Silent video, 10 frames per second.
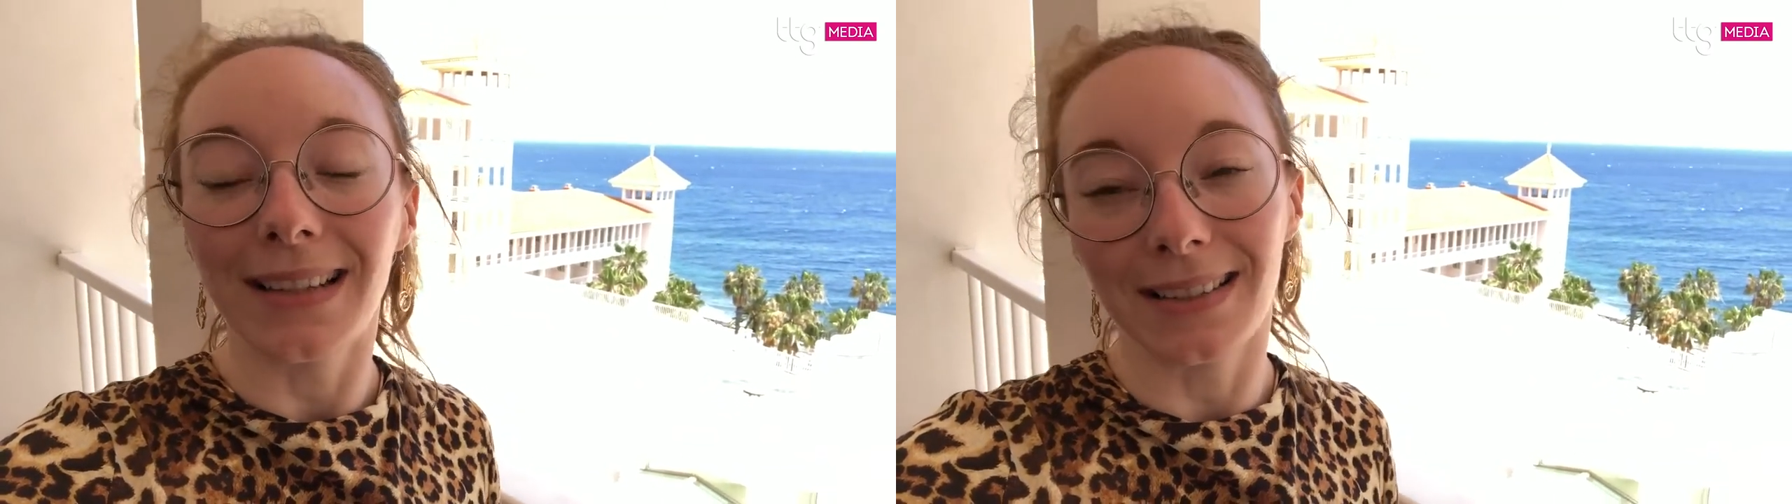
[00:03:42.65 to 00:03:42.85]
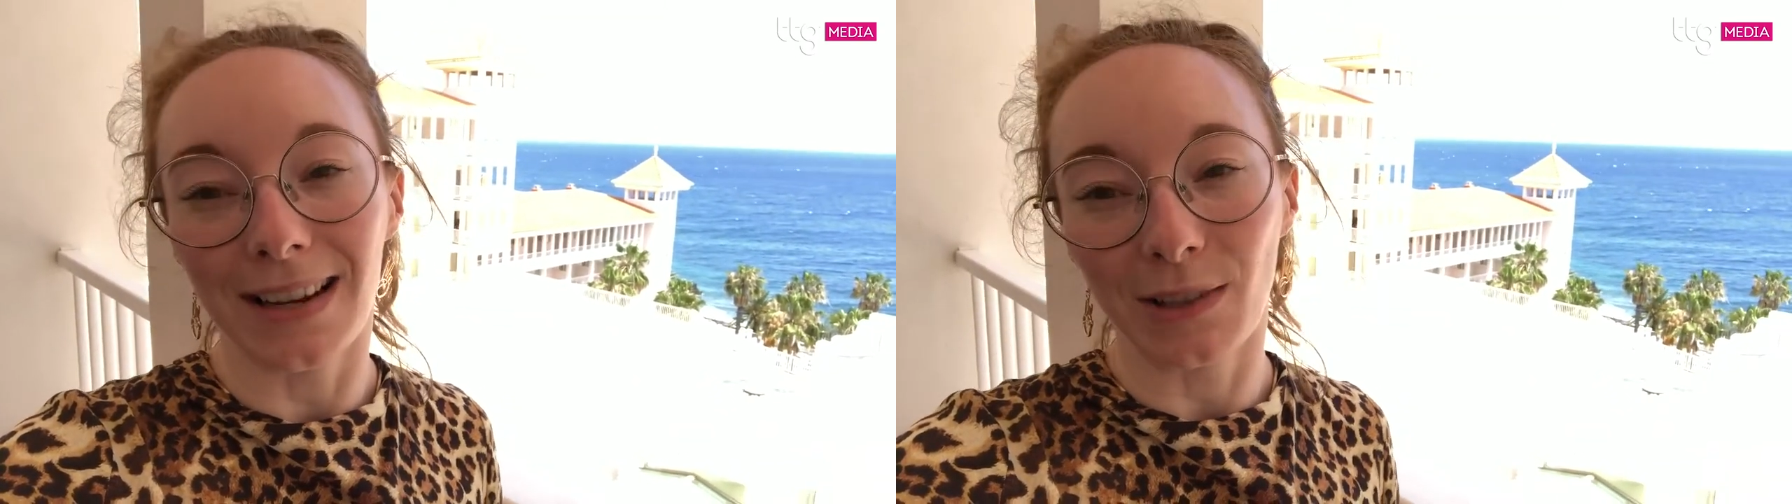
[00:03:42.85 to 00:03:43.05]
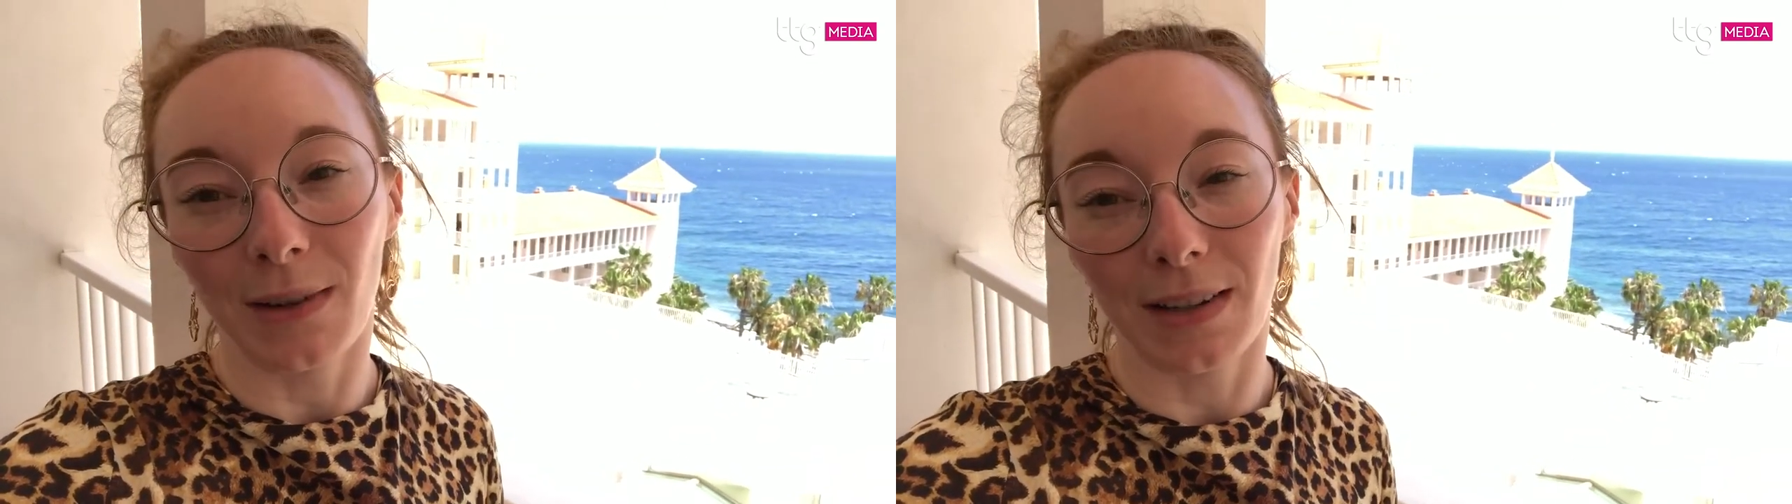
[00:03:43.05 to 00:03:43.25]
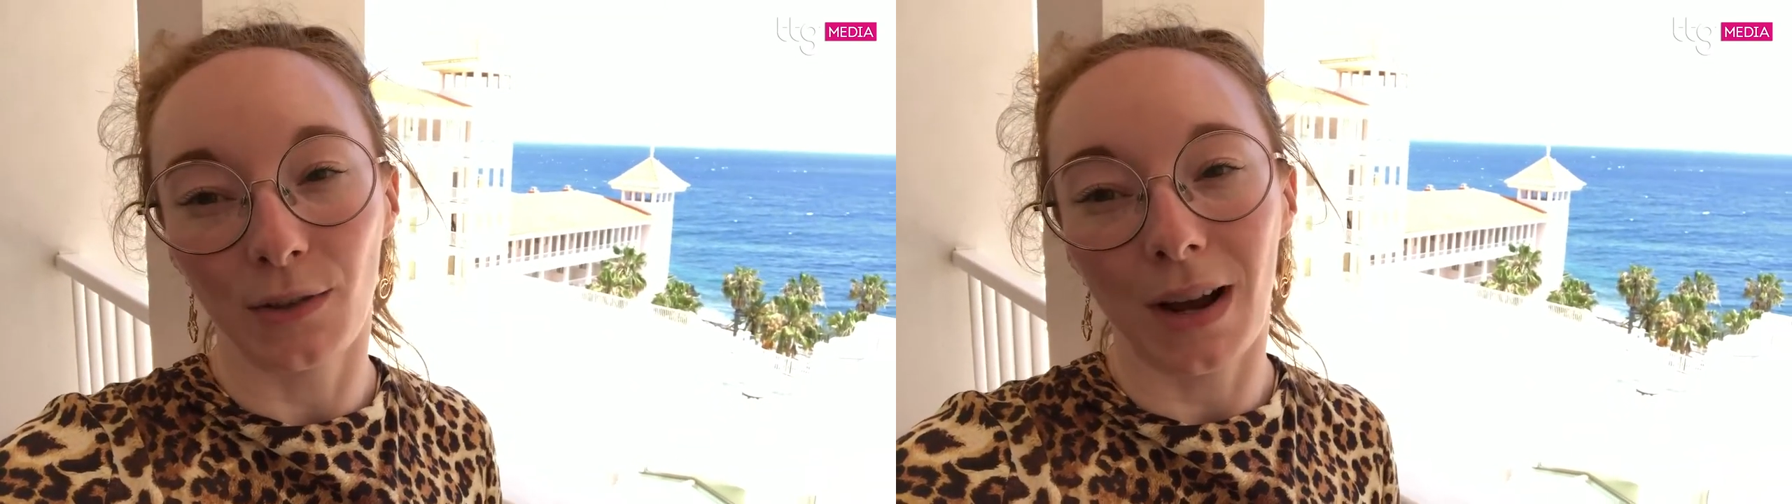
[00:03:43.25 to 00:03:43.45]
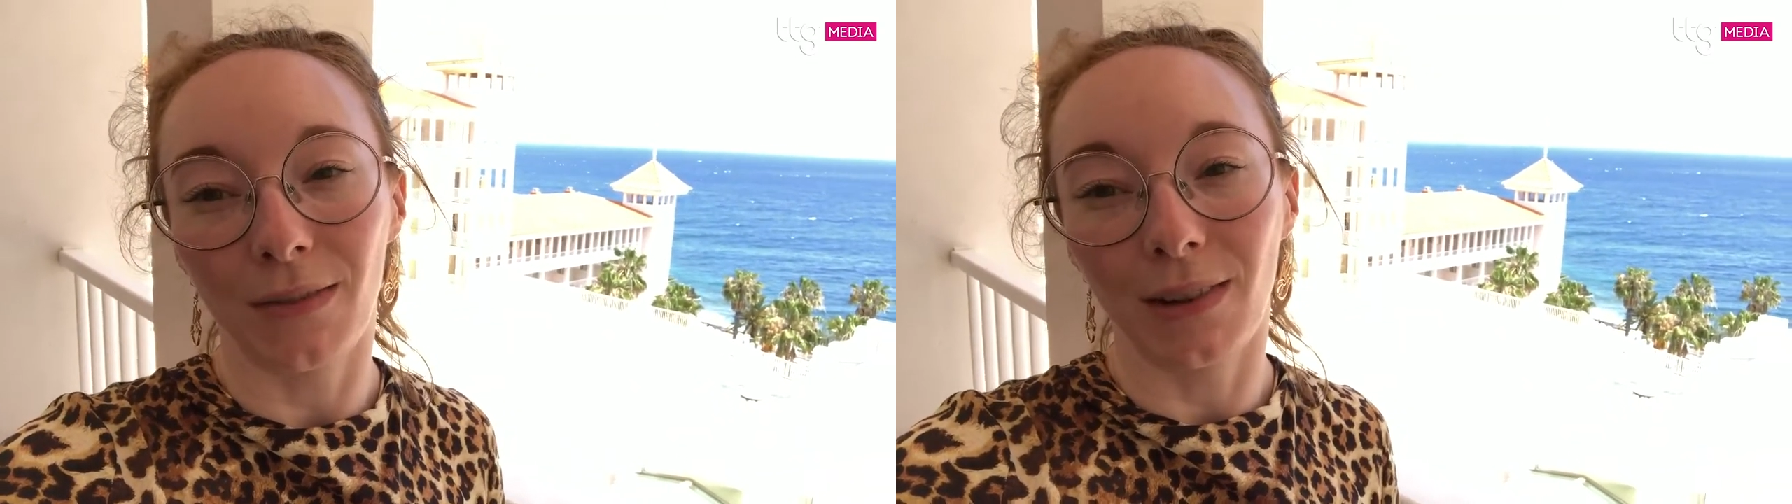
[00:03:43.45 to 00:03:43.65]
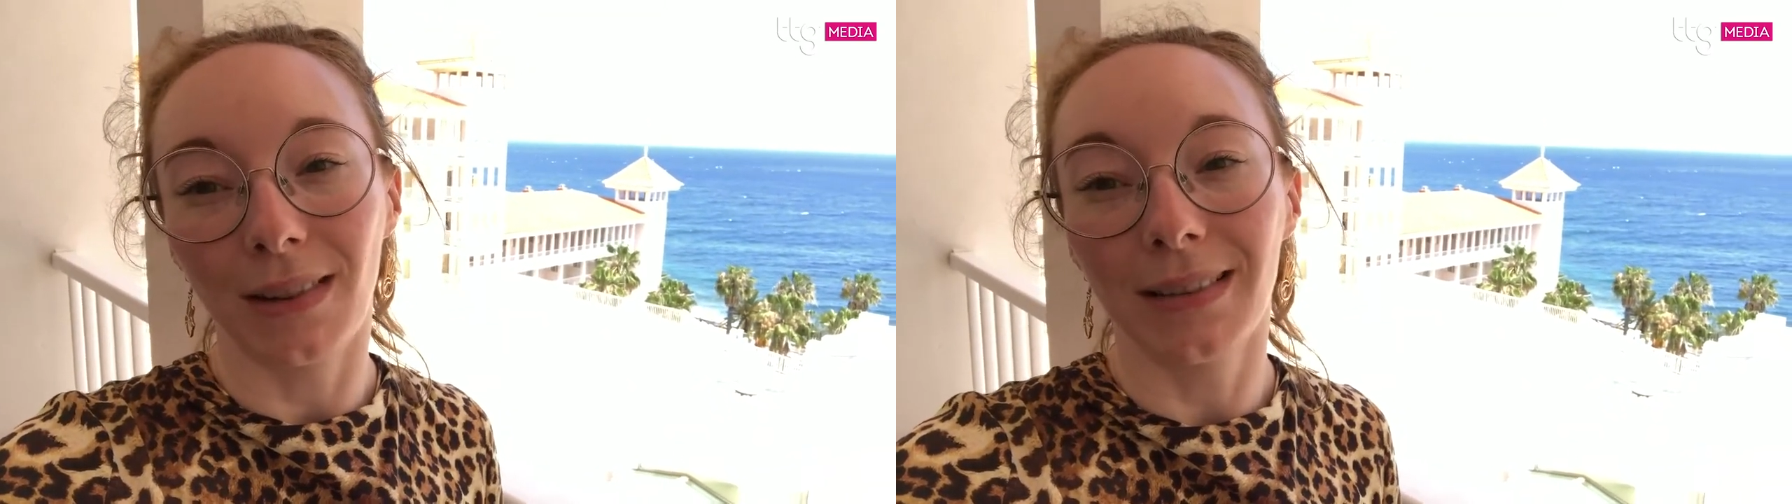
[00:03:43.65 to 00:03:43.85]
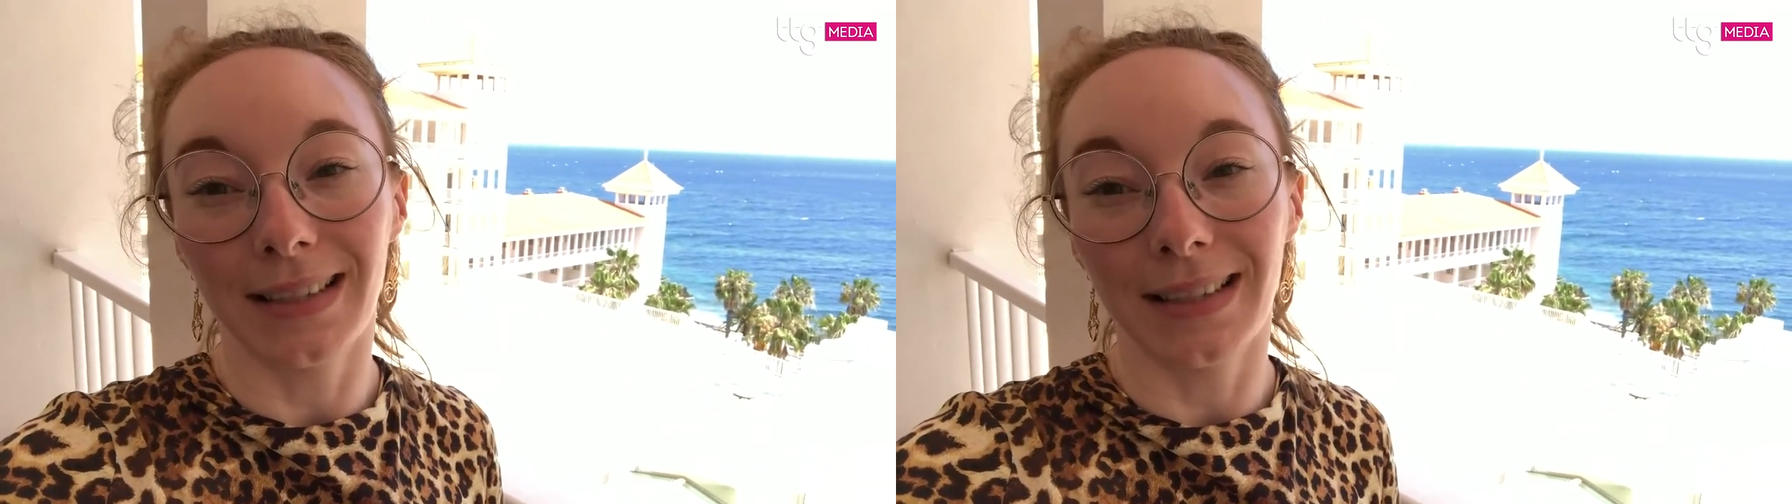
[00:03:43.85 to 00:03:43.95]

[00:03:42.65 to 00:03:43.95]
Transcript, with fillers: international leisure travel